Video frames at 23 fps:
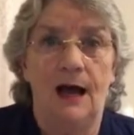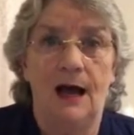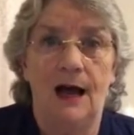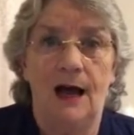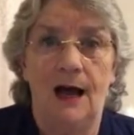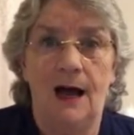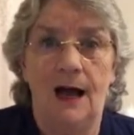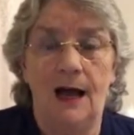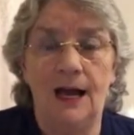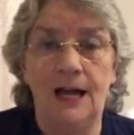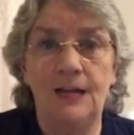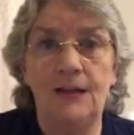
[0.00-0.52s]

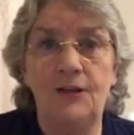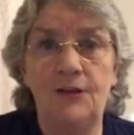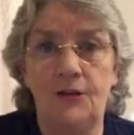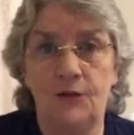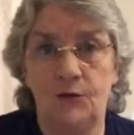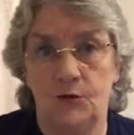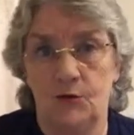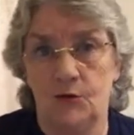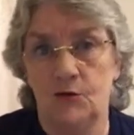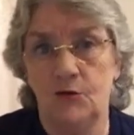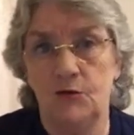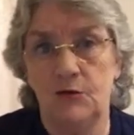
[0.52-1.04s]
I
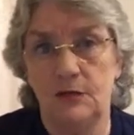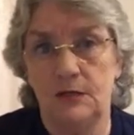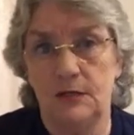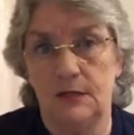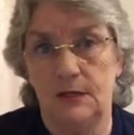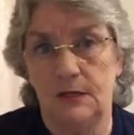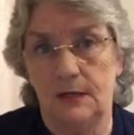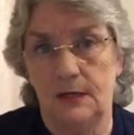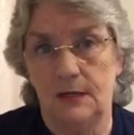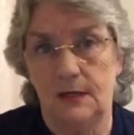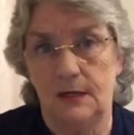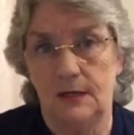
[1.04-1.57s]
thought
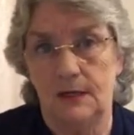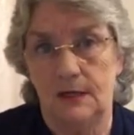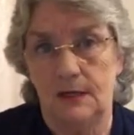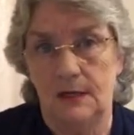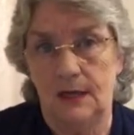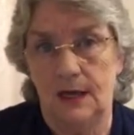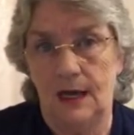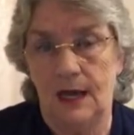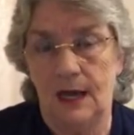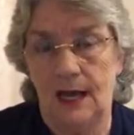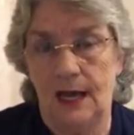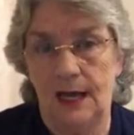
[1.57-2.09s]

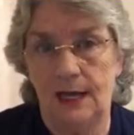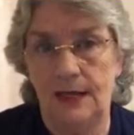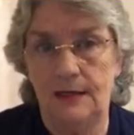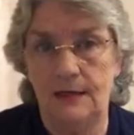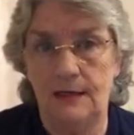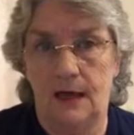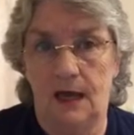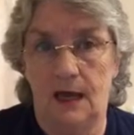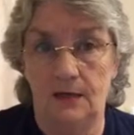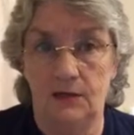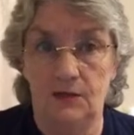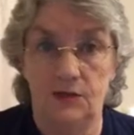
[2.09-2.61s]
I'd
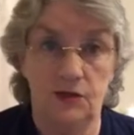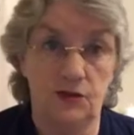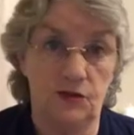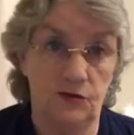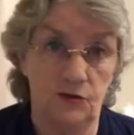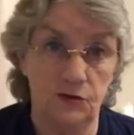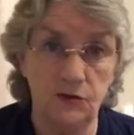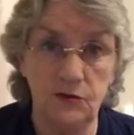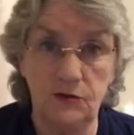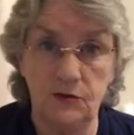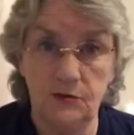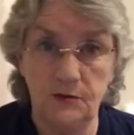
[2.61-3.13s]

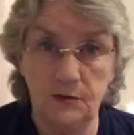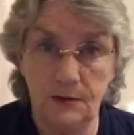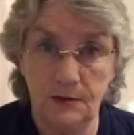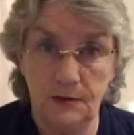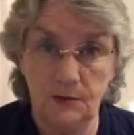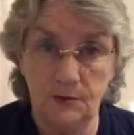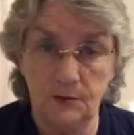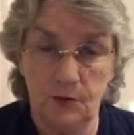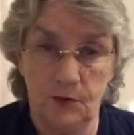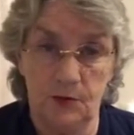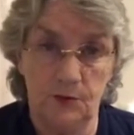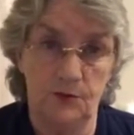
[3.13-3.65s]
understood
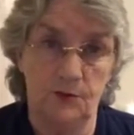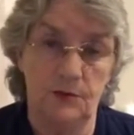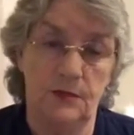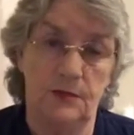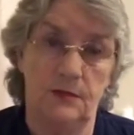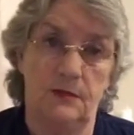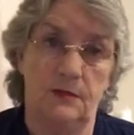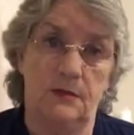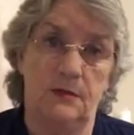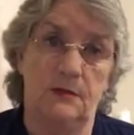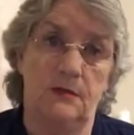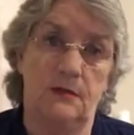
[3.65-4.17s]
what
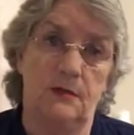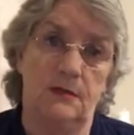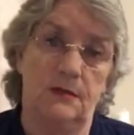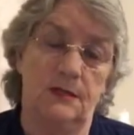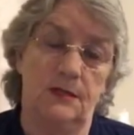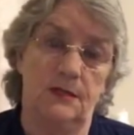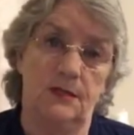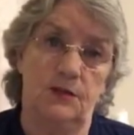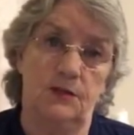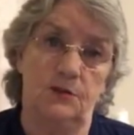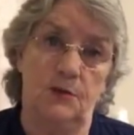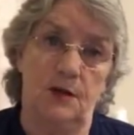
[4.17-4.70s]
was the
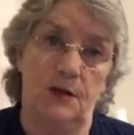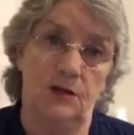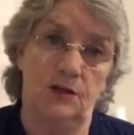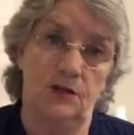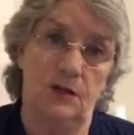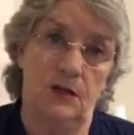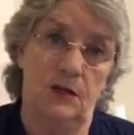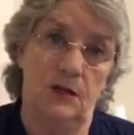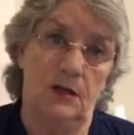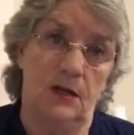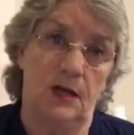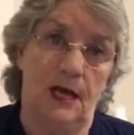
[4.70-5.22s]

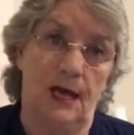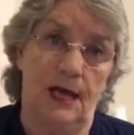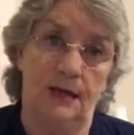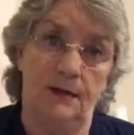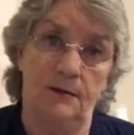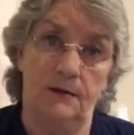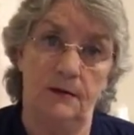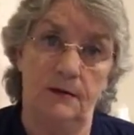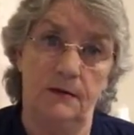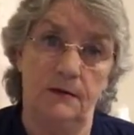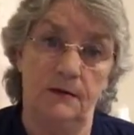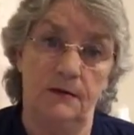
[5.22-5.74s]
situation
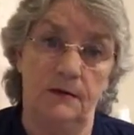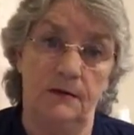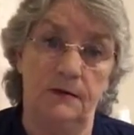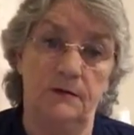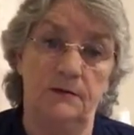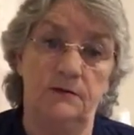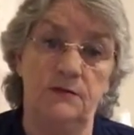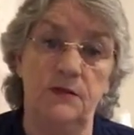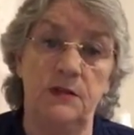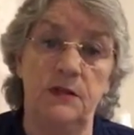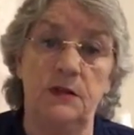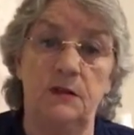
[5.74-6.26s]
and
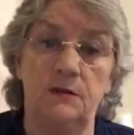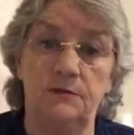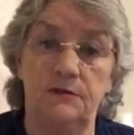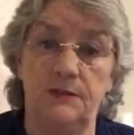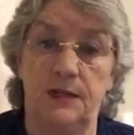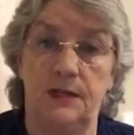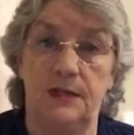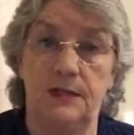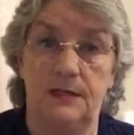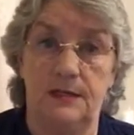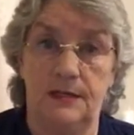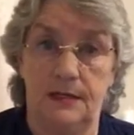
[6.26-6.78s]
resolved
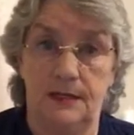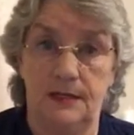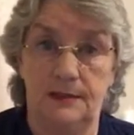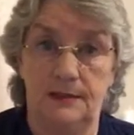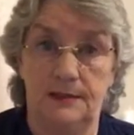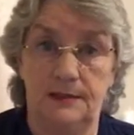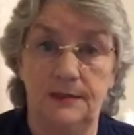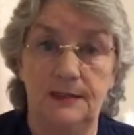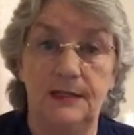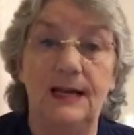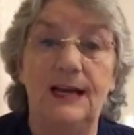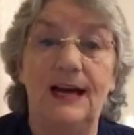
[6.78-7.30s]
it.
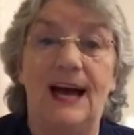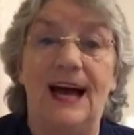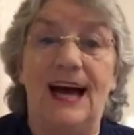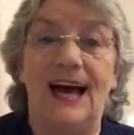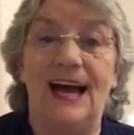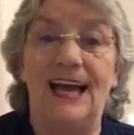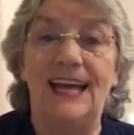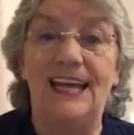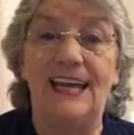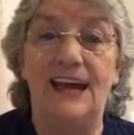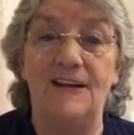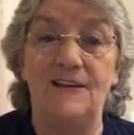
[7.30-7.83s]
Hi
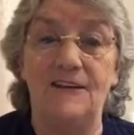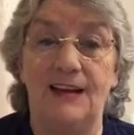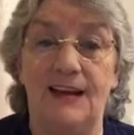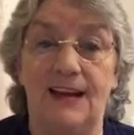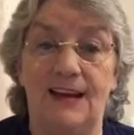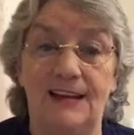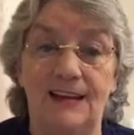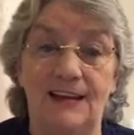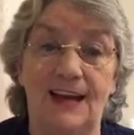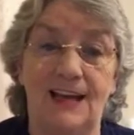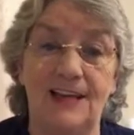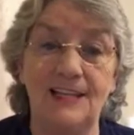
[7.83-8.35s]

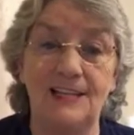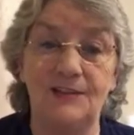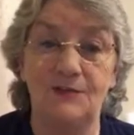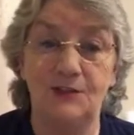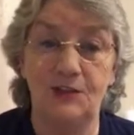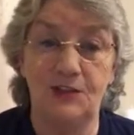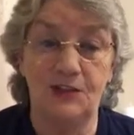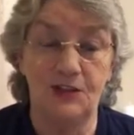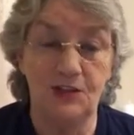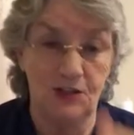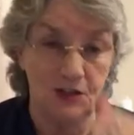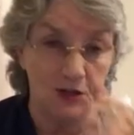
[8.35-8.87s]
Caroline, nice of you
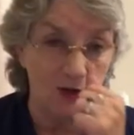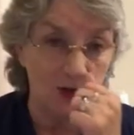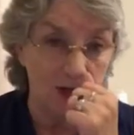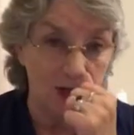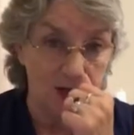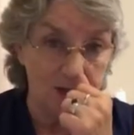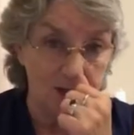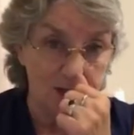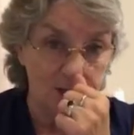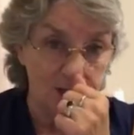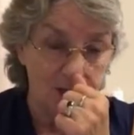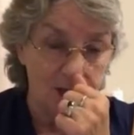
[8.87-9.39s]
to join
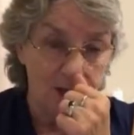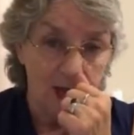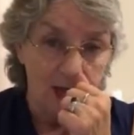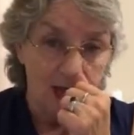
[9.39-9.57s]
us.